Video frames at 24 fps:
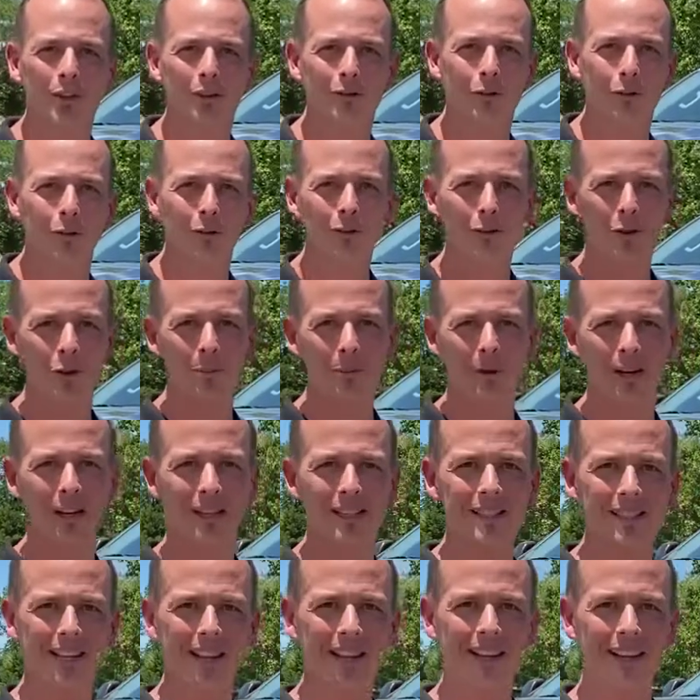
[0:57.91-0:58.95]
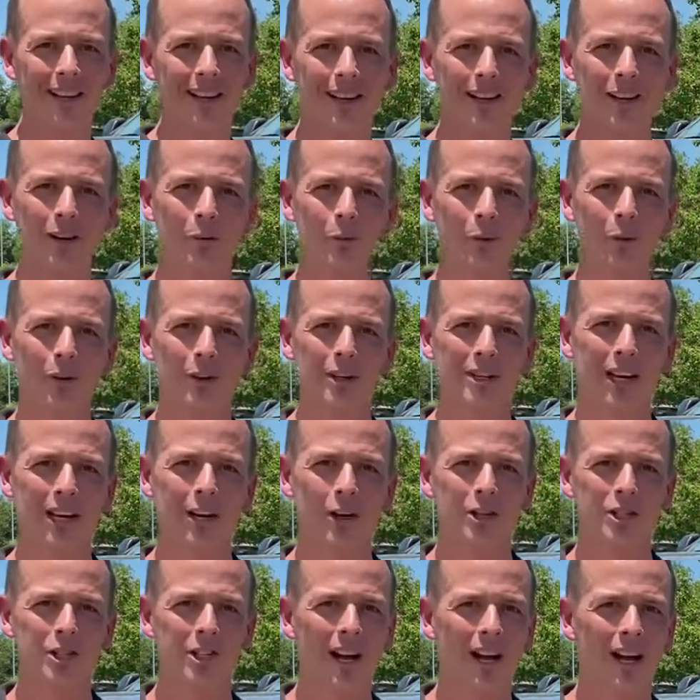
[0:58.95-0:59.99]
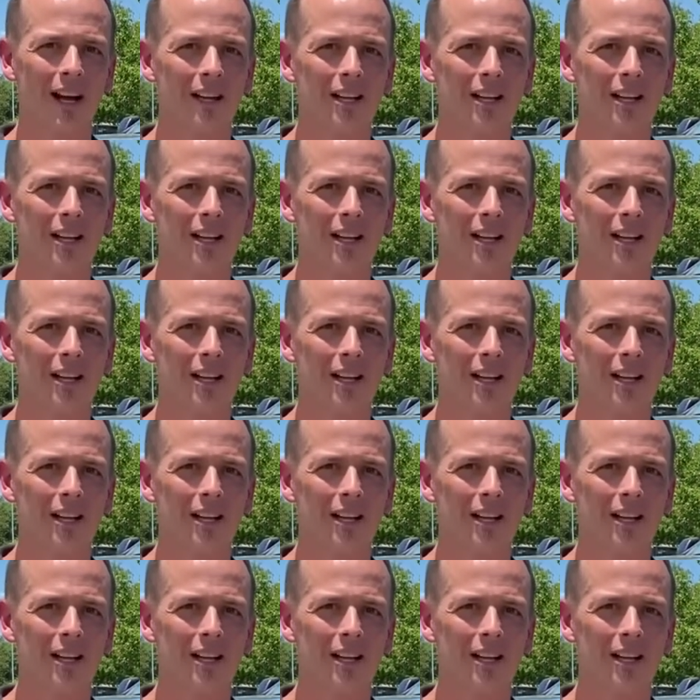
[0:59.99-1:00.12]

it for a few minutes, and we're going to take our shot.